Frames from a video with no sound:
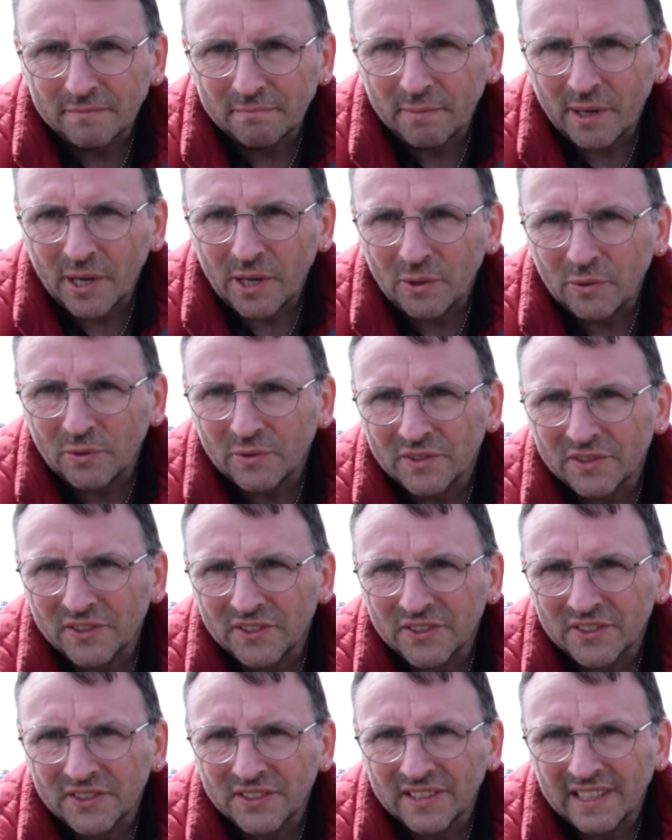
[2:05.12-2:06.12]

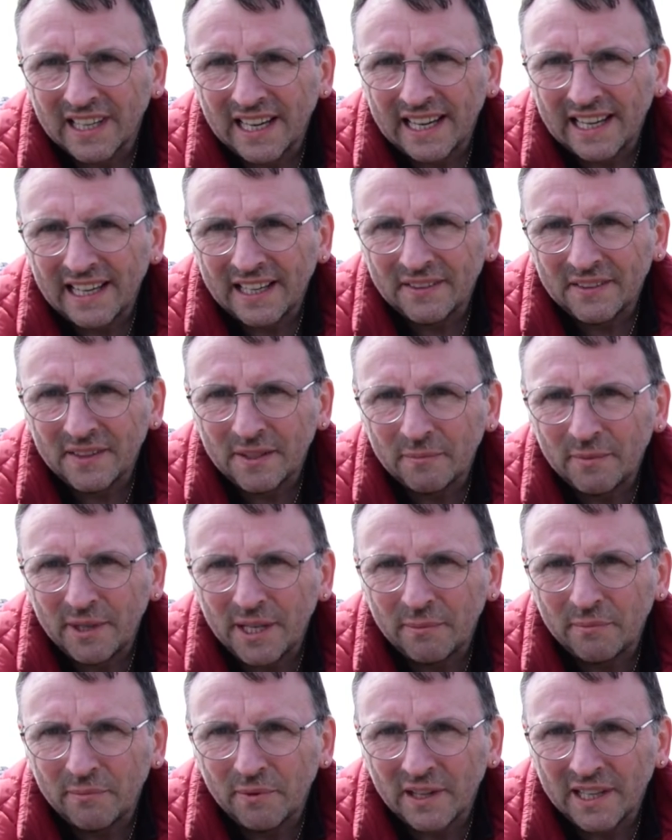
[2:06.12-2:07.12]
boats and the
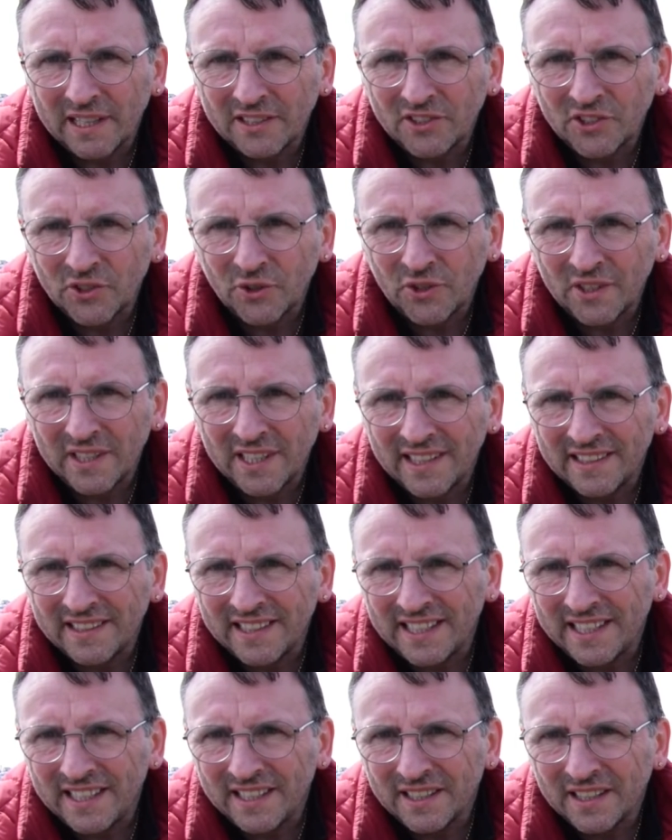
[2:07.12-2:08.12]
people enjoying
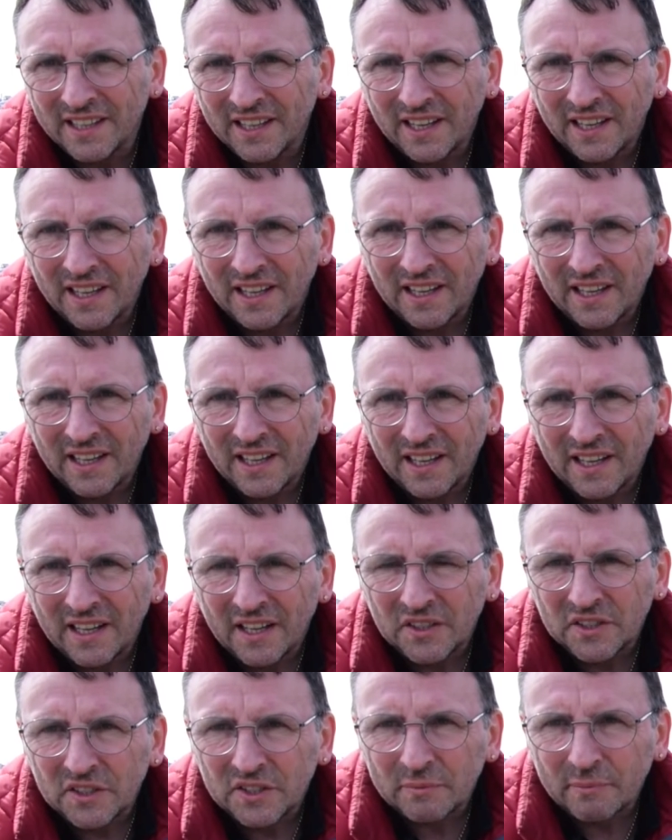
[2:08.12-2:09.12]
the
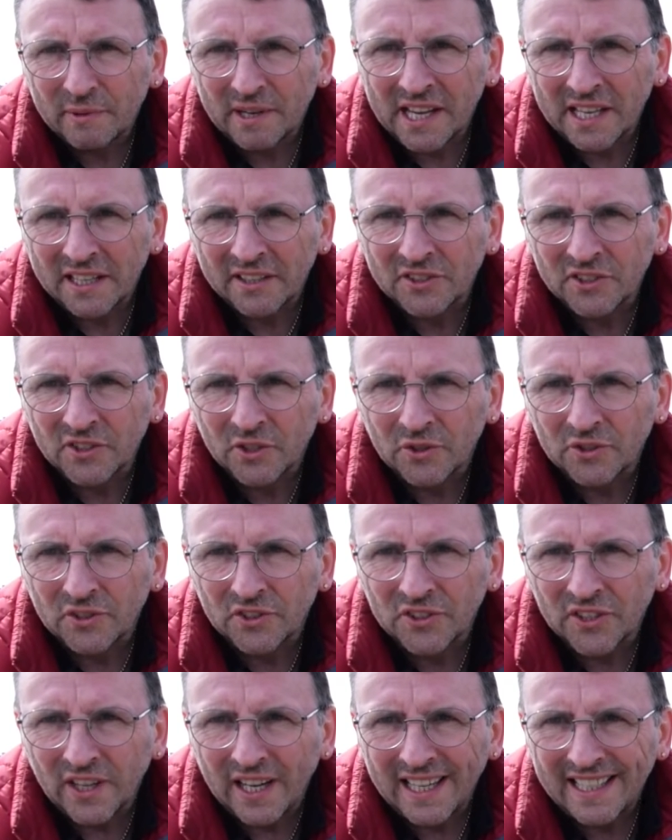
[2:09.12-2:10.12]
spring
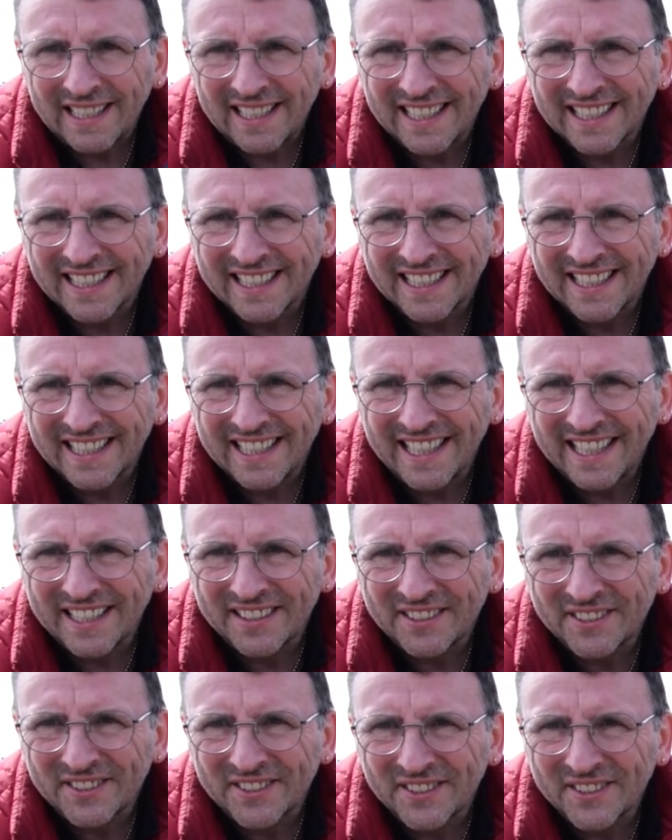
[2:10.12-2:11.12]
sunshine.
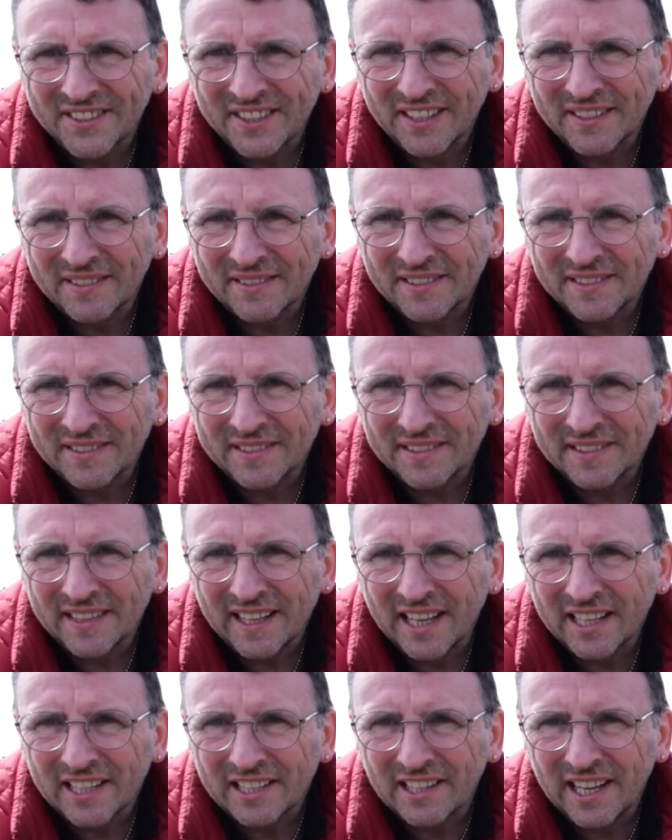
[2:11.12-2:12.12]
It's
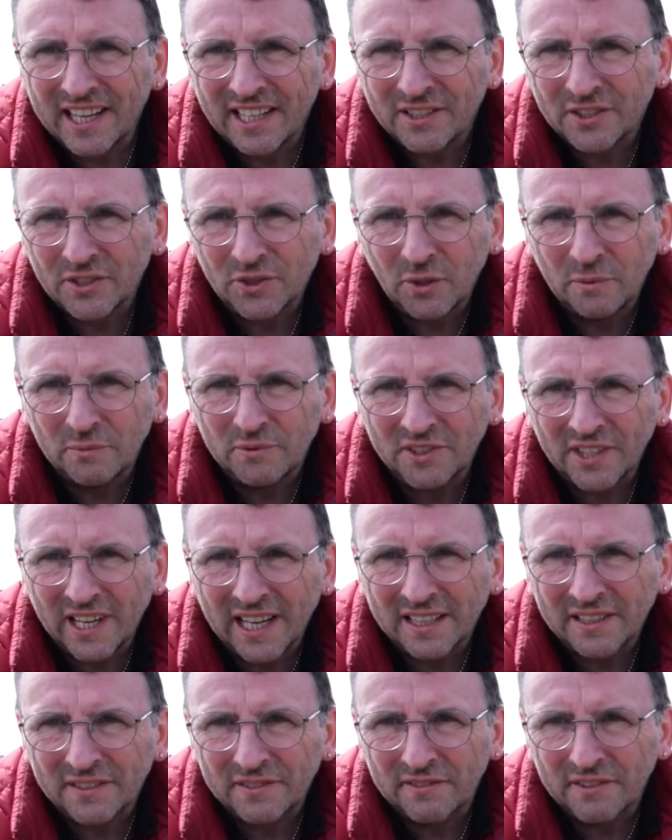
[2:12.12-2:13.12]
a great
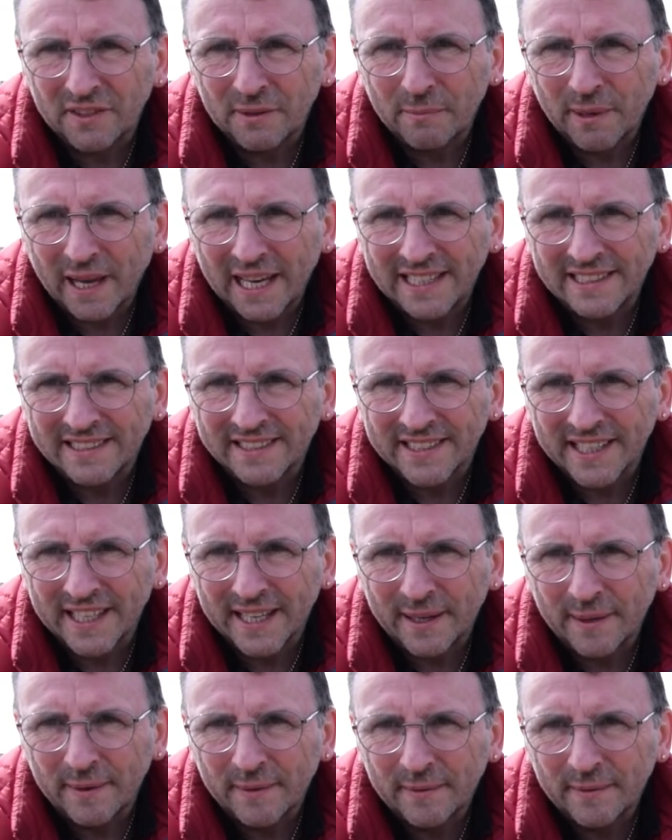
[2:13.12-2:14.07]
subject for a painting.